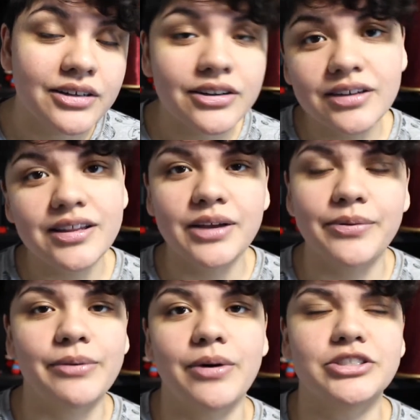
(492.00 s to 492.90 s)
you're gonna like
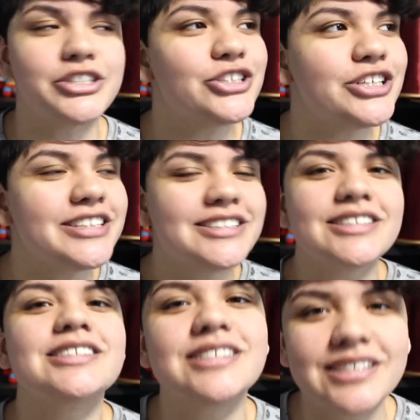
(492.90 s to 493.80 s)
Weight Watchers. You're gonna
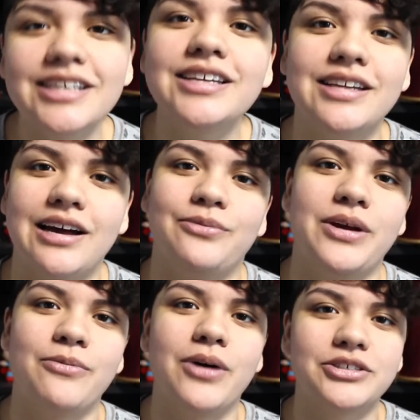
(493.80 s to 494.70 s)
succeed on
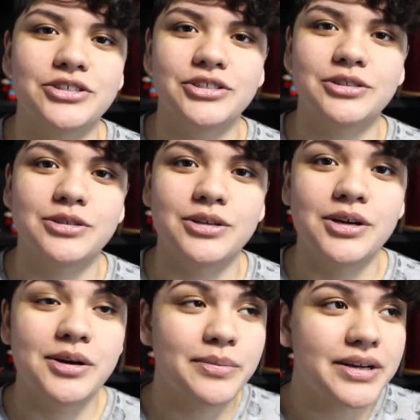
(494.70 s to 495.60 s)
Weight Watchers
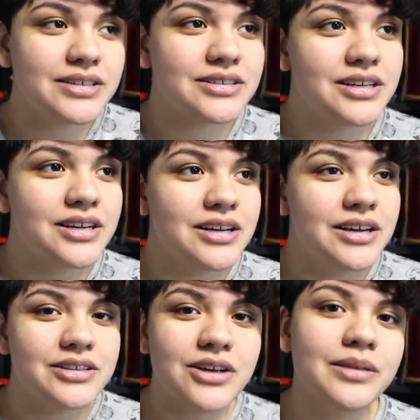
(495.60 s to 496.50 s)
because
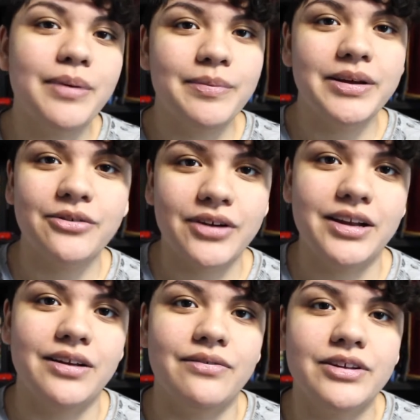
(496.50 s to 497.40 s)
it's all about being
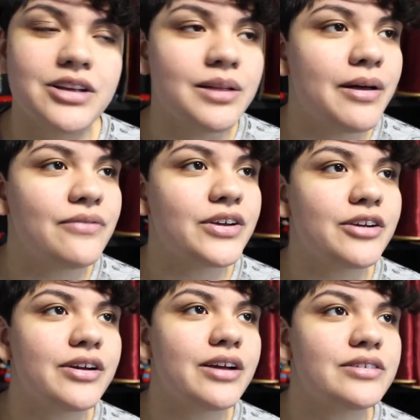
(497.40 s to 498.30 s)
creative. It's all about
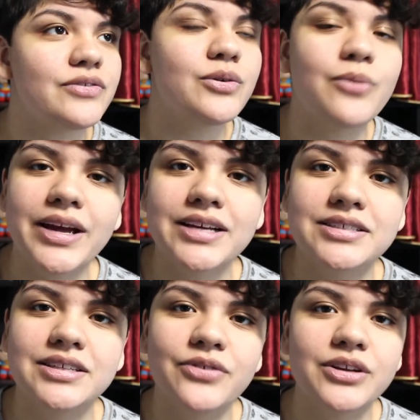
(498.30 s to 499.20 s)
figuring out different
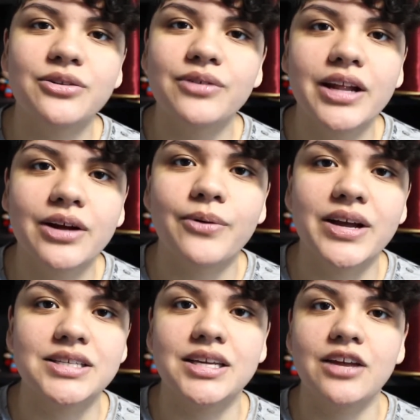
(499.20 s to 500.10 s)
ways, different unique
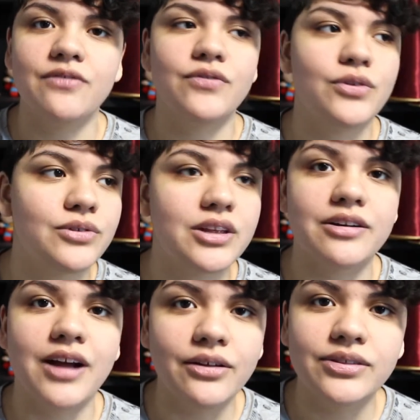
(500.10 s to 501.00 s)
ways to eat food that
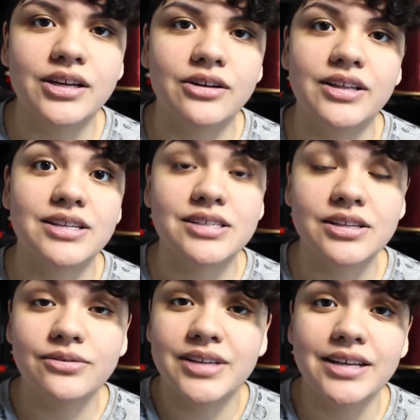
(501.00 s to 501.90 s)
are healthier, that
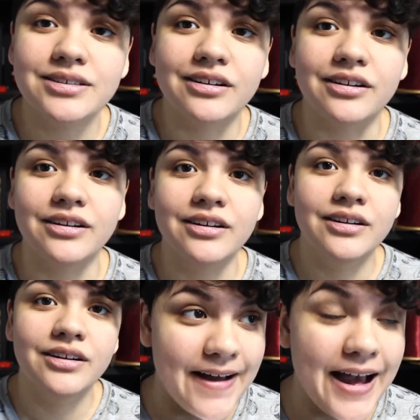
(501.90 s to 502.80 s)
still taste good.
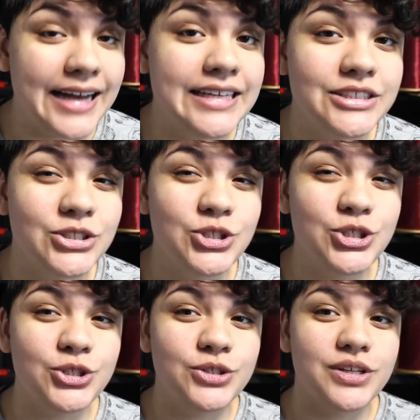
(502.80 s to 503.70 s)

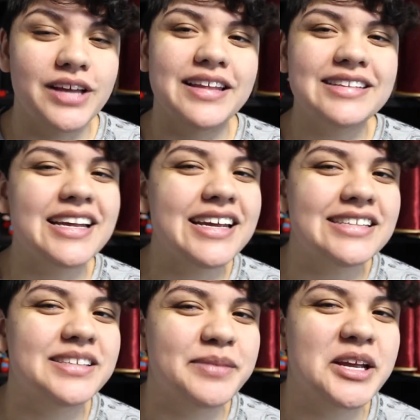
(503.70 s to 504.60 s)
Unless I
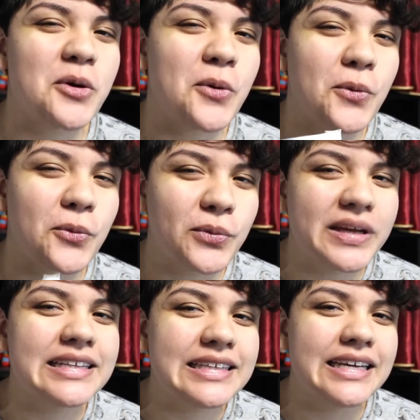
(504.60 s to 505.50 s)
eat something
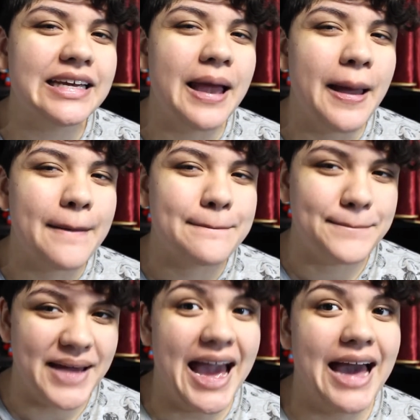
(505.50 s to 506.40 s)
really
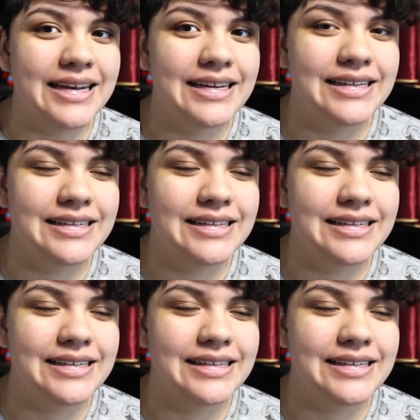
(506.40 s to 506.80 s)
bad,